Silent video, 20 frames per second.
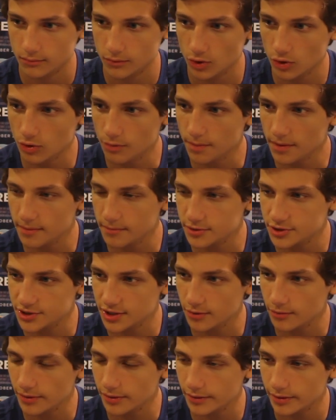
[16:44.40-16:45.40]
Who beat
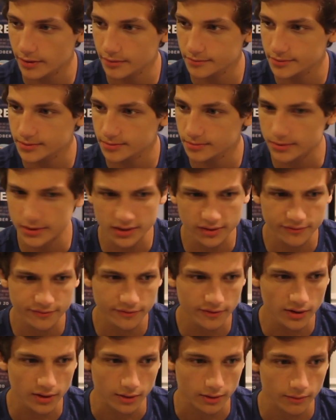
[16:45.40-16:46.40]
Michelle Williams? What the
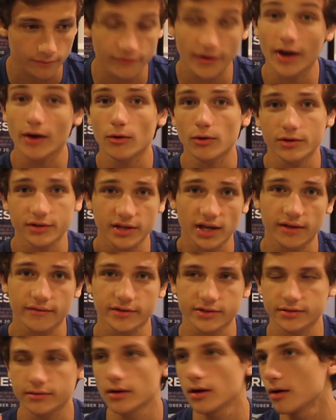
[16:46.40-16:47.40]
fuck? Viola
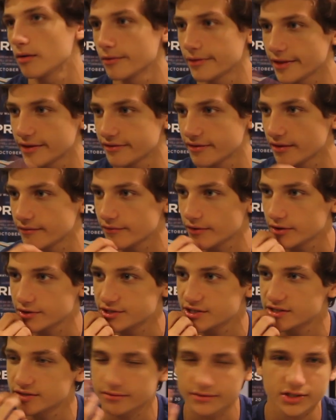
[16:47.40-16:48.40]
Davis. Oh, well, that's not fair.
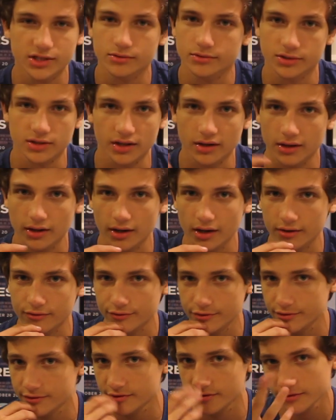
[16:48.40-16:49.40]
She was leading
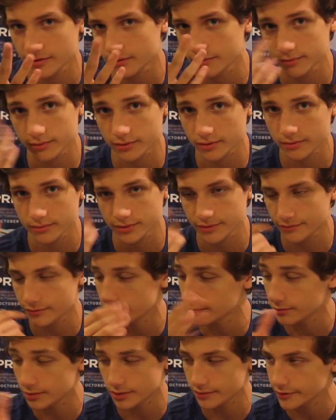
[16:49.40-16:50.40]
actress. She should have been nominated.
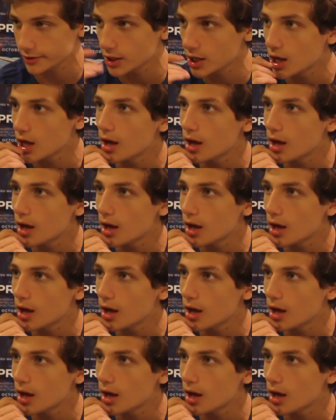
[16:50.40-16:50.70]
Whatever.